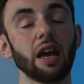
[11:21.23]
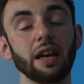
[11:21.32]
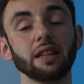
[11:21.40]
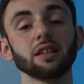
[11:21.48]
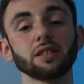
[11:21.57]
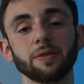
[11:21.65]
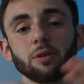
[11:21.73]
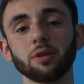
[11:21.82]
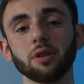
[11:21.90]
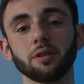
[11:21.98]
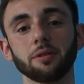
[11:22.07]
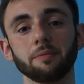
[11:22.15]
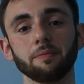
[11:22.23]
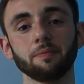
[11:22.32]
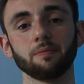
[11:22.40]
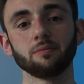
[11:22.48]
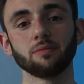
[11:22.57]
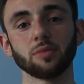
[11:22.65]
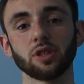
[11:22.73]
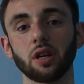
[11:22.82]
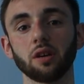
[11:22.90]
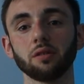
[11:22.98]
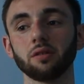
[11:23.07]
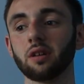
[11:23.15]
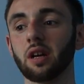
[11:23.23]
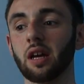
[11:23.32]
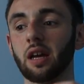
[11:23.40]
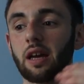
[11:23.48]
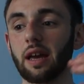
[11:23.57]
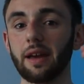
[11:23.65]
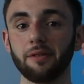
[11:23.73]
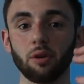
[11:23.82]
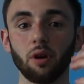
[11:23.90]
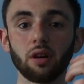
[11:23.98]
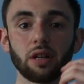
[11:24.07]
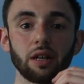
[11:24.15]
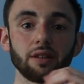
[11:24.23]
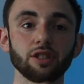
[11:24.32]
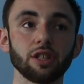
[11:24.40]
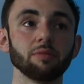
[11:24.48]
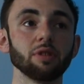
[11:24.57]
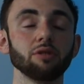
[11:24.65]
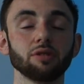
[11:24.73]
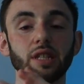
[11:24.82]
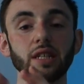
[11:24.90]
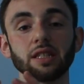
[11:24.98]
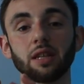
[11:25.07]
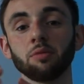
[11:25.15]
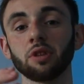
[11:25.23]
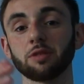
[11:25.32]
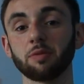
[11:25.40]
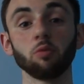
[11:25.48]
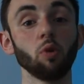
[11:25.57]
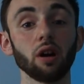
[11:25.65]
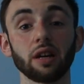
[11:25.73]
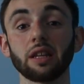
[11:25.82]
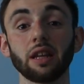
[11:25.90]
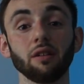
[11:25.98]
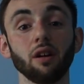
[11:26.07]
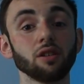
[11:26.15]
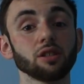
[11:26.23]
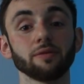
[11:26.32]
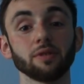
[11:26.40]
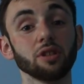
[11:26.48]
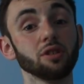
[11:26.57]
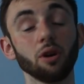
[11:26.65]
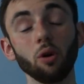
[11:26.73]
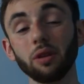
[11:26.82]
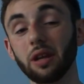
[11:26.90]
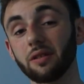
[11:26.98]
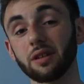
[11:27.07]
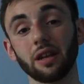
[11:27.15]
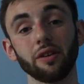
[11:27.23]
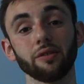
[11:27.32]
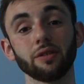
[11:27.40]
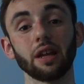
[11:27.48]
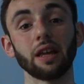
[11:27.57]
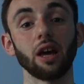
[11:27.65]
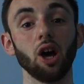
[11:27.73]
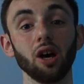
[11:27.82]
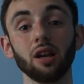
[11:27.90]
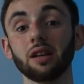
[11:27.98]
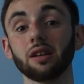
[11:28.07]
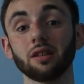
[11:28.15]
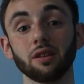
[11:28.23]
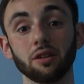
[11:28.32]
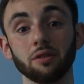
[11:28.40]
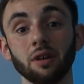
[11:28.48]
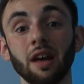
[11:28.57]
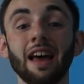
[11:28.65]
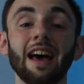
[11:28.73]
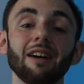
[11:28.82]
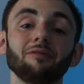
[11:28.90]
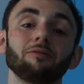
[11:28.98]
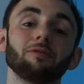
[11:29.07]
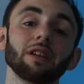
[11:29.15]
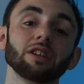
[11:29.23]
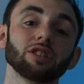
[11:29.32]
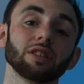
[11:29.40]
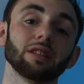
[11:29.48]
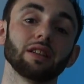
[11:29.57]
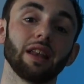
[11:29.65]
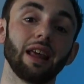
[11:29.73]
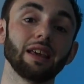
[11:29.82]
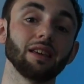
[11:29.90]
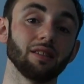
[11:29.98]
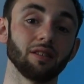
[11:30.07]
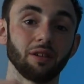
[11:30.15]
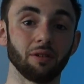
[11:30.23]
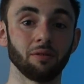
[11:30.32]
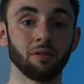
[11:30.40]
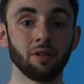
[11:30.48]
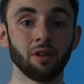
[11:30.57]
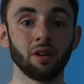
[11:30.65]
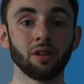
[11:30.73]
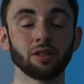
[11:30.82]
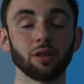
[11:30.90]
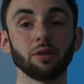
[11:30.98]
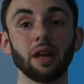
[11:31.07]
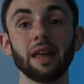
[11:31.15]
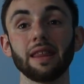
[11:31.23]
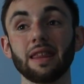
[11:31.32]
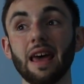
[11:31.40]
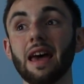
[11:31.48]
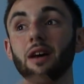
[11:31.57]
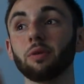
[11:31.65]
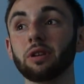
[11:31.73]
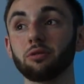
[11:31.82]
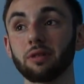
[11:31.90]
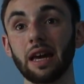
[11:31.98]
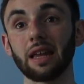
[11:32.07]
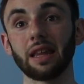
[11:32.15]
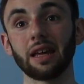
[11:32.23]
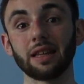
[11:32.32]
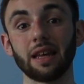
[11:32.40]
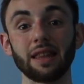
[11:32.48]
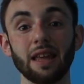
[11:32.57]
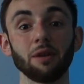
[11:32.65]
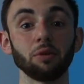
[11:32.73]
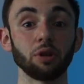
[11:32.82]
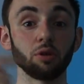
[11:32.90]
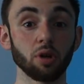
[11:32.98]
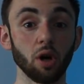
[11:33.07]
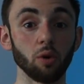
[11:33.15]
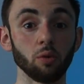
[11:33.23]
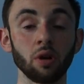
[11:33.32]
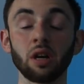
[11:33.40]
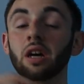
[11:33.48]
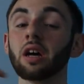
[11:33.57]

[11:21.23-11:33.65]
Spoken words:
It does feel good. So if you are down the gym and you see someone that's been working their arse off, and you know they're in there every day earlier than you and finishing later than you, so they're there when you get there and they're there when you go,